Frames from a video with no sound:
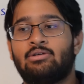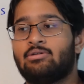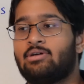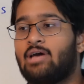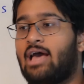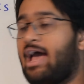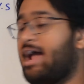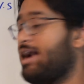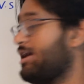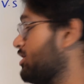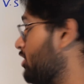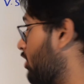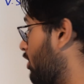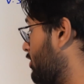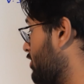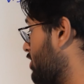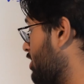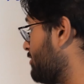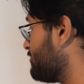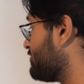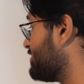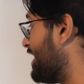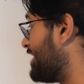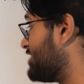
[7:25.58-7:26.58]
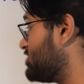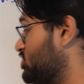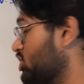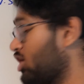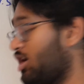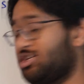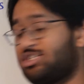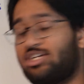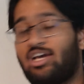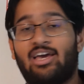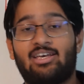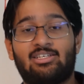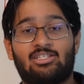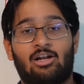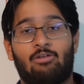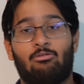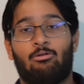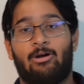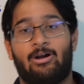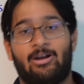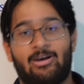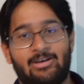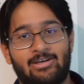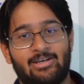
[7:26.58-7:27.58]
And on top of that, Josh
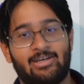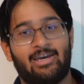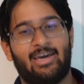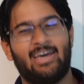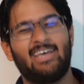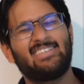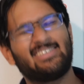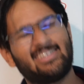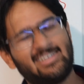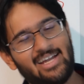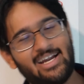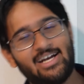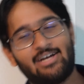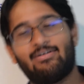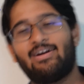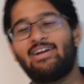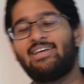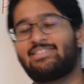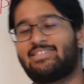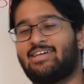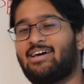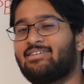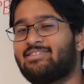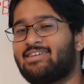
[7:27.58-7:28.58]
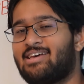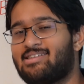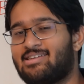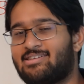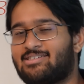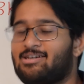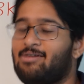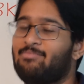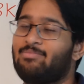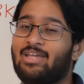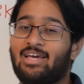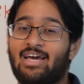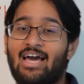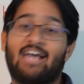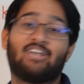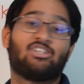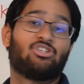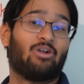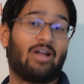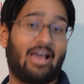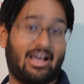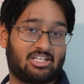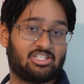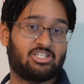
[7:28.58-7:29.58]
Hazlewood. His T20 success is something I
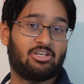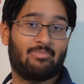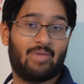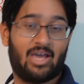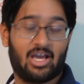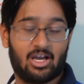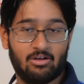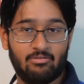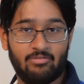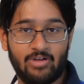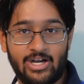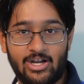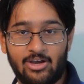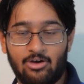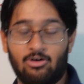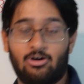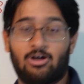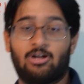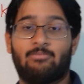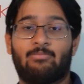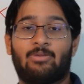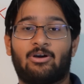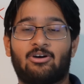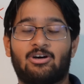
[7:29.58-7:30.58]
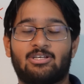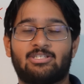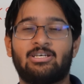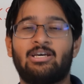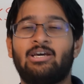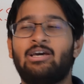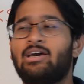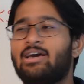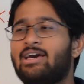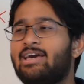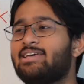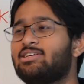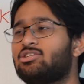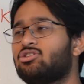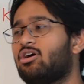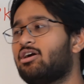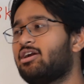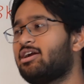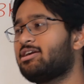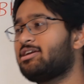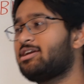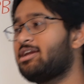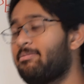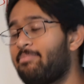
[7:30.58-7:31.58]
should actually make a video on, because he's not
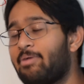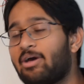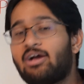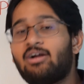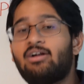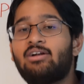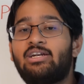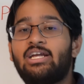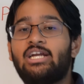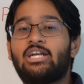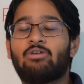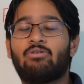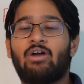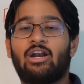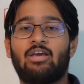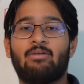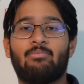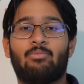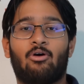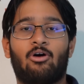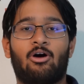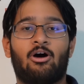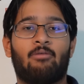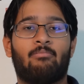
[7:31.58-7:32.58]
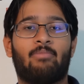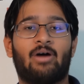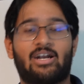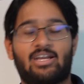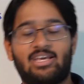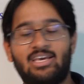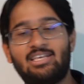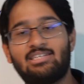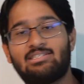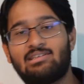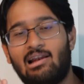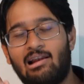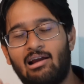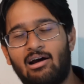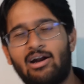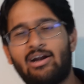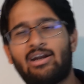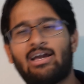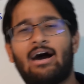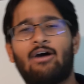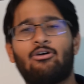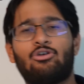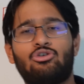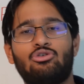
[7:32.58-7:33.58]
a typical T20 bowler, but he's
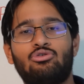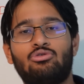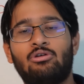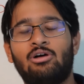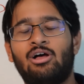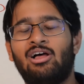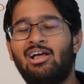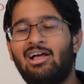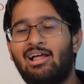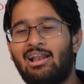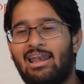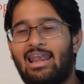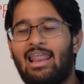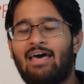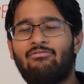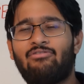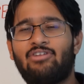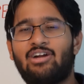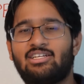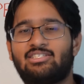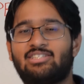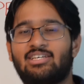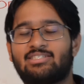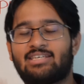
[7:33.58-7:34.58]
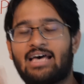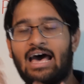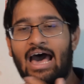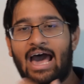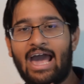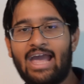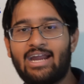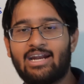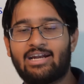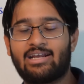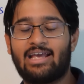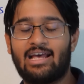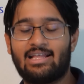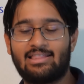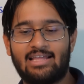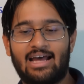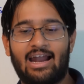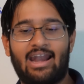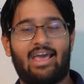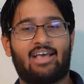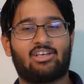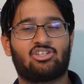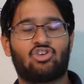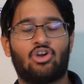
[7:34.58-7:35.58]
learned how to leverage his height, get
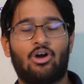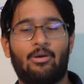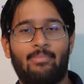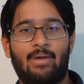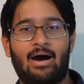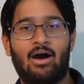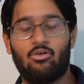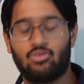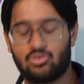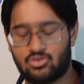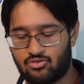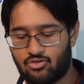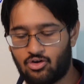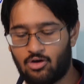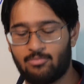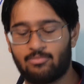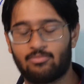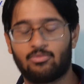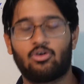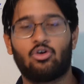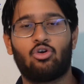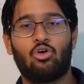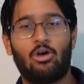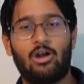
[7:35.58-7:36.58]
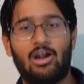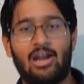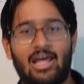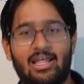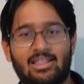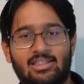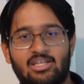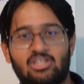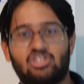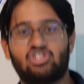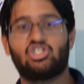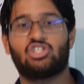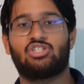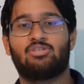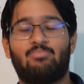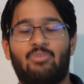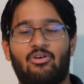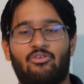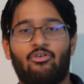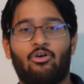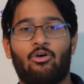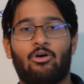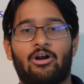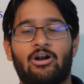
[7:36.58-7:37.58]
that extra bounce from good length and just
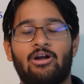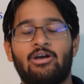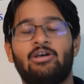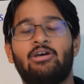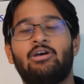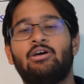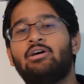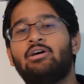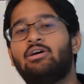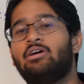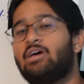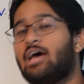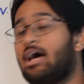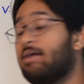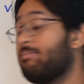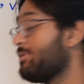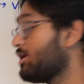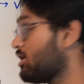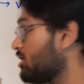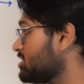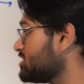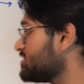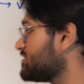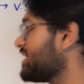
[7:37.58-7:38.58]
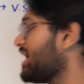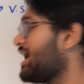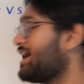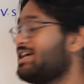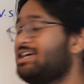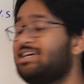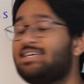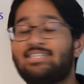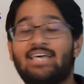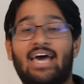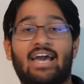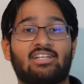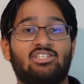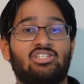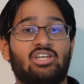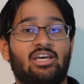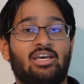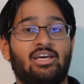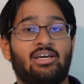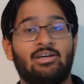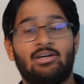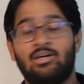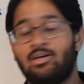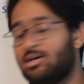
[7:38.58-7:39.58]
before. And because of that, he's
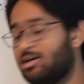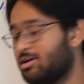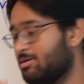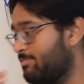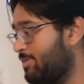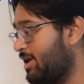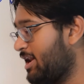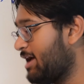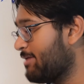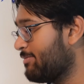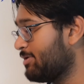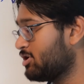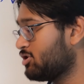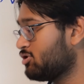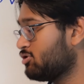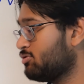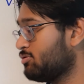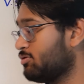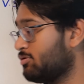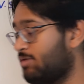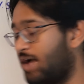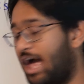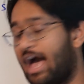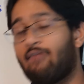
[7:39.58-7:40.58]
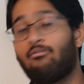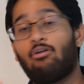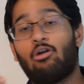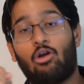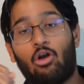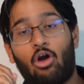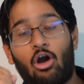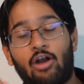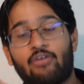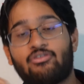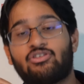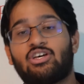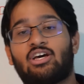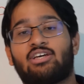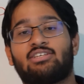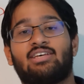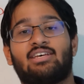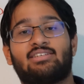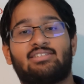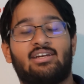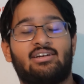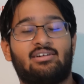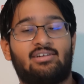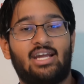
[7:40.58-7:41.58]
actually been able to have a lot of
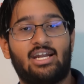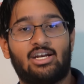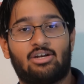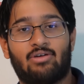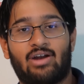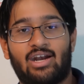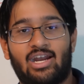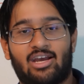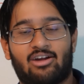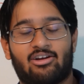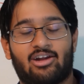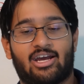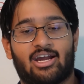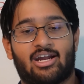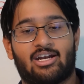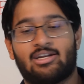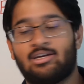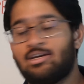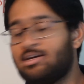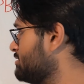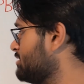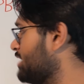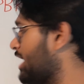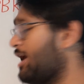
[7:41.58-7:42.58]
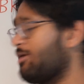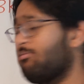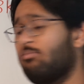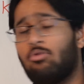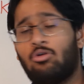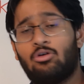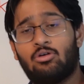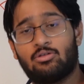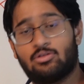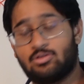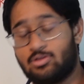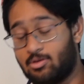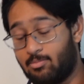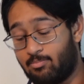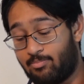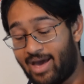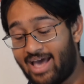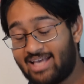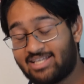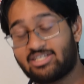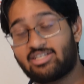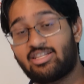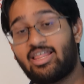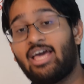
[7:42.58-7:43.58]
success in T20 cricket. And the
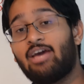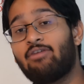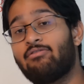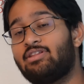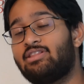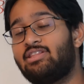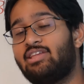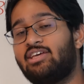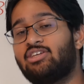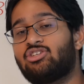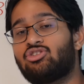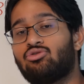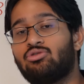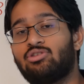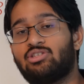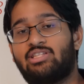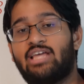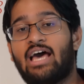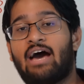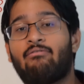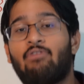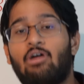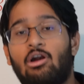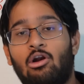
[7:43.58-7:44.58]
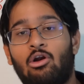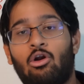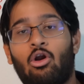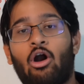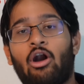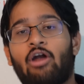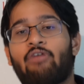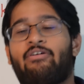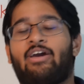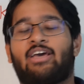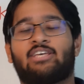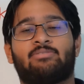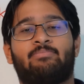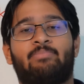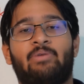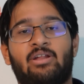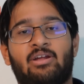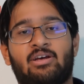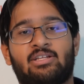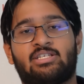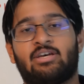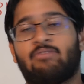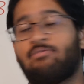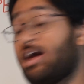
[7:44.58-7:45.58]
best thing with these two is they have a lot of
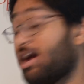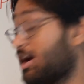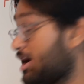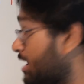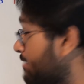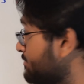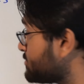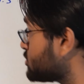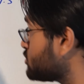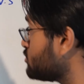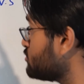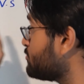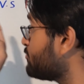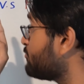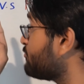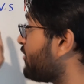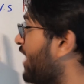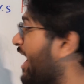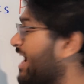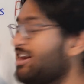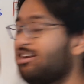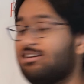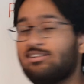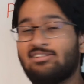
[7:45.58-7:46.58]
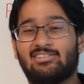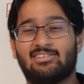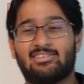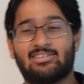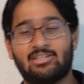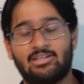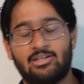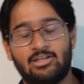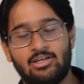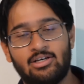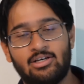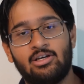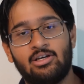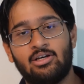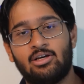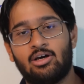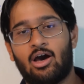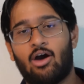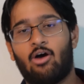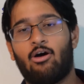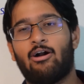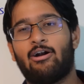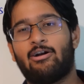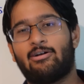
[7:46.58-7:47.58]
experience. And when it comes to finals
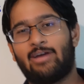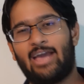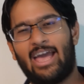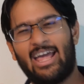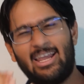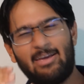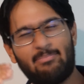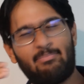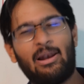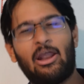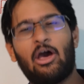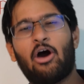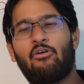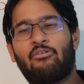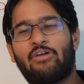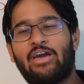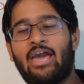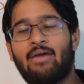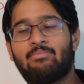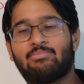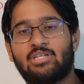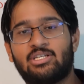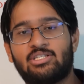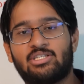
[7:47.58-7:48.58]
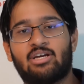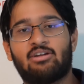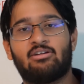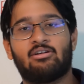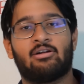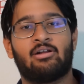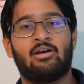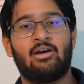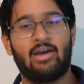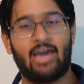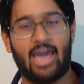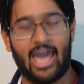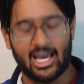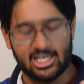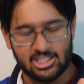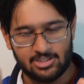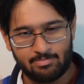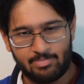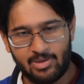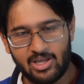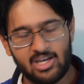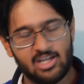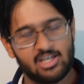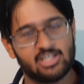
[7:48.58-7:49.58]
or any playoff games in general,
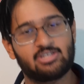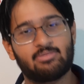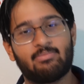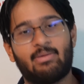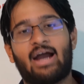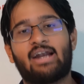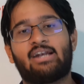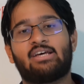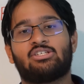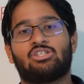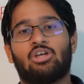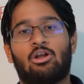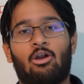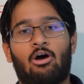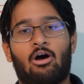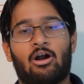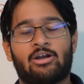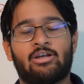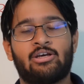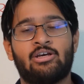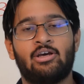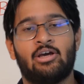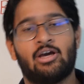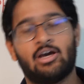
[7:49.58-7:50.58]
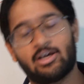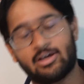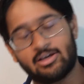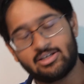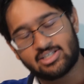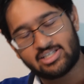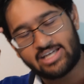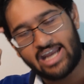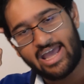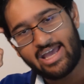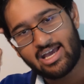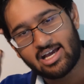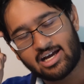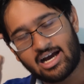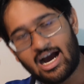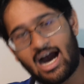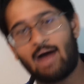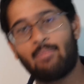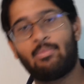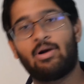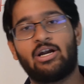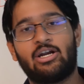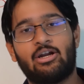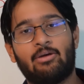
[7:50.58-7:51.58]
experience matters a lot. Staying
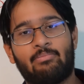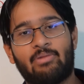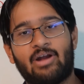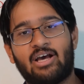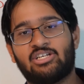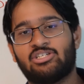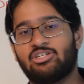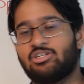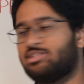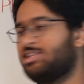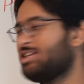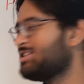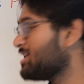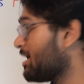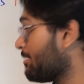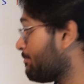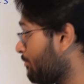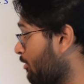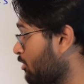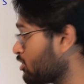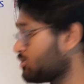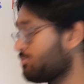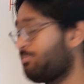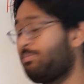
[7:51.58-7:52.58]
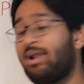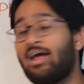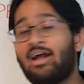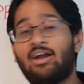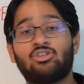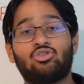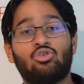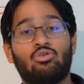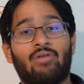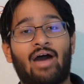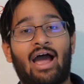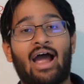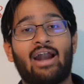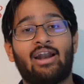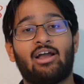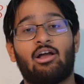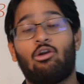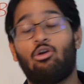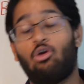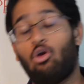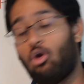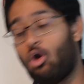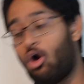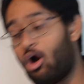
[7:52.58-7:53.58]
calm under pressure. These are both players who've had a
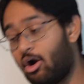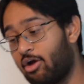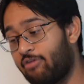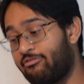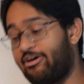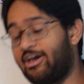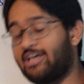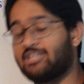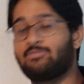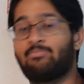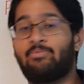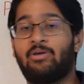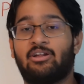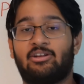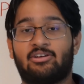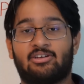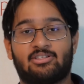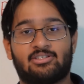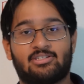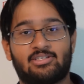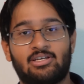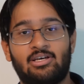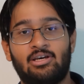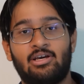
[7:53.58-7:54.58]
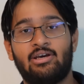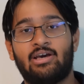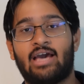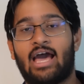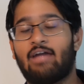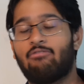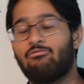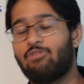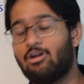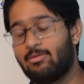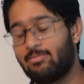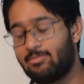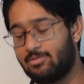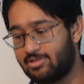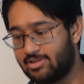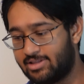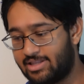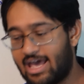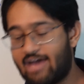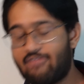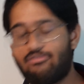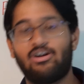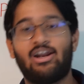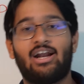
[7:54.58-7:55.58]
lot of experience and will
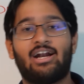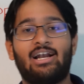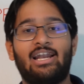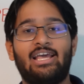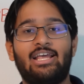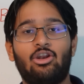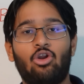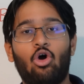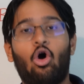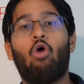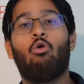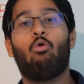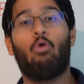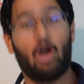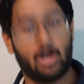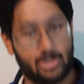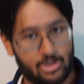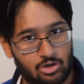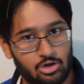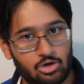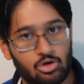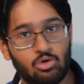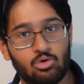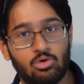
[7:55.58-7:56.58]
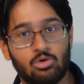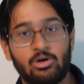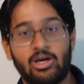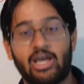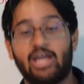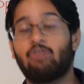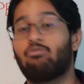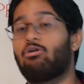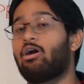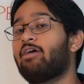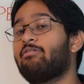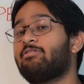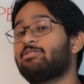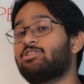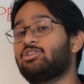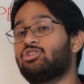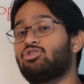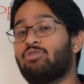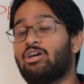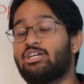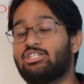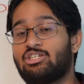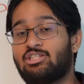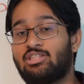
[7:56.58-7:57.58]
definitely know what to do in whatever
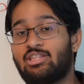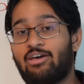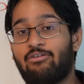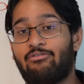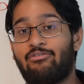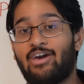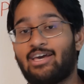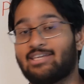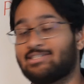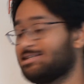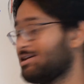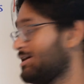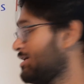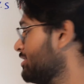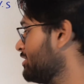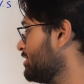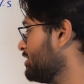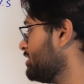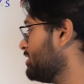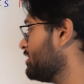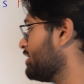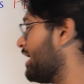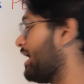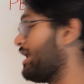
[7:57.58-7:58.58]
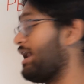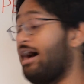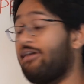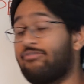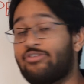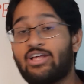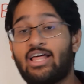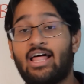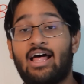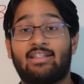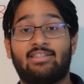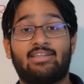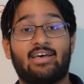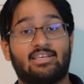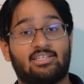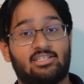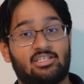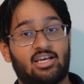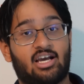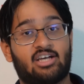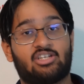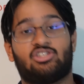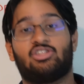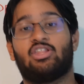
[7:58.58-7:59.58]
situation they face. And after that, there's
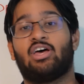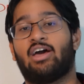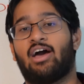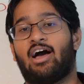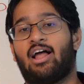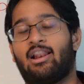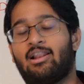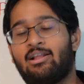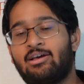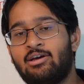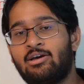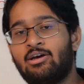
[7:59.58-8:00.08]
Yash Dayal.